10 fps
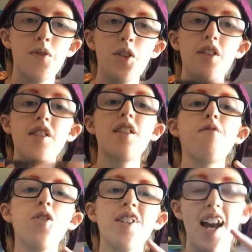So this is the
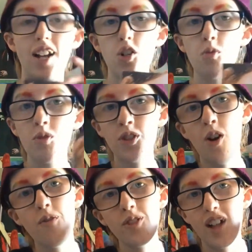first actual
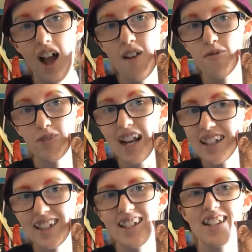novel I have
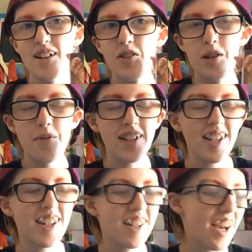read that's
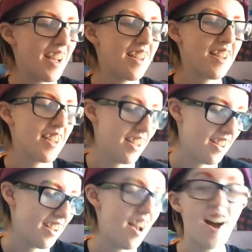LGBT, and
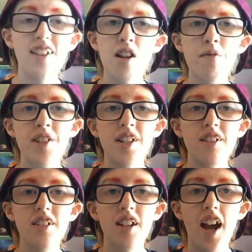I loved it,
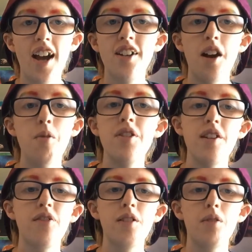and I would
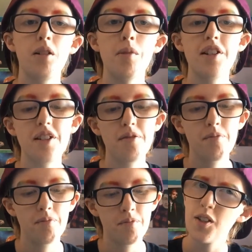definitely recommend it.
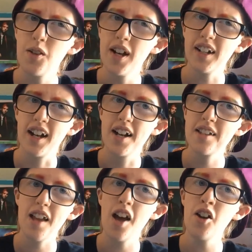So hey
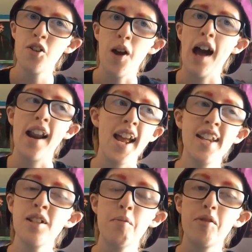guys, I don't know how to
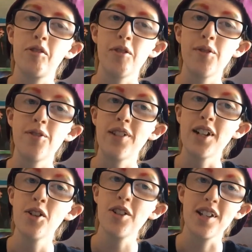end a book review
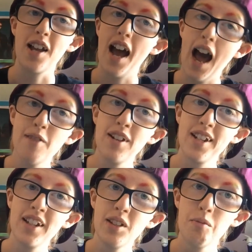video because I haven't
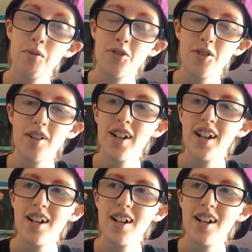done them before,